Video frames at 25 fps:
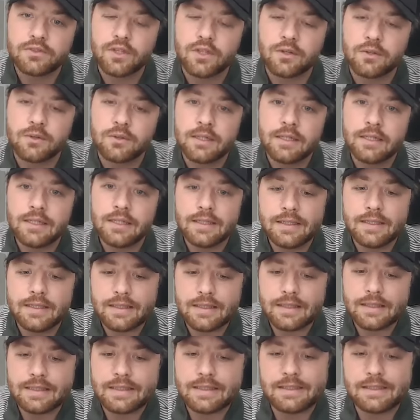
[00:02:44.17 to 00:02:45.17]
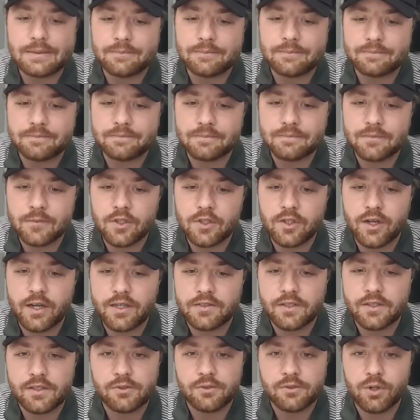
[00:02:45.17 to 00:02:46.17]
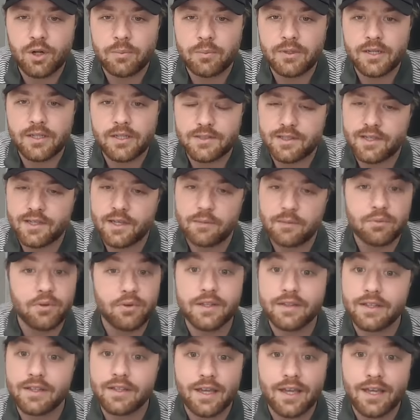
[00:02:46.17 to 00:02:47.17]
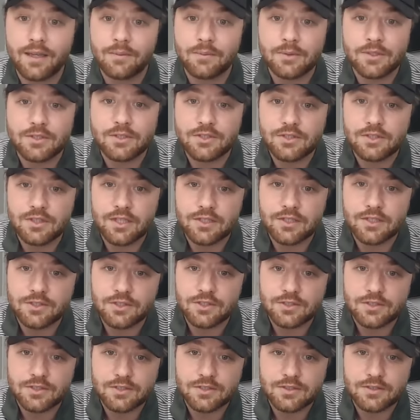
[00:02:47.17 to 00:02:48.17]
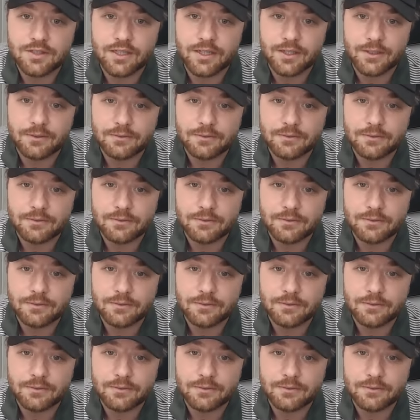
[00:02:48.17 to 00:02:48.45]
So as I grew up and as I kept playing the game, it just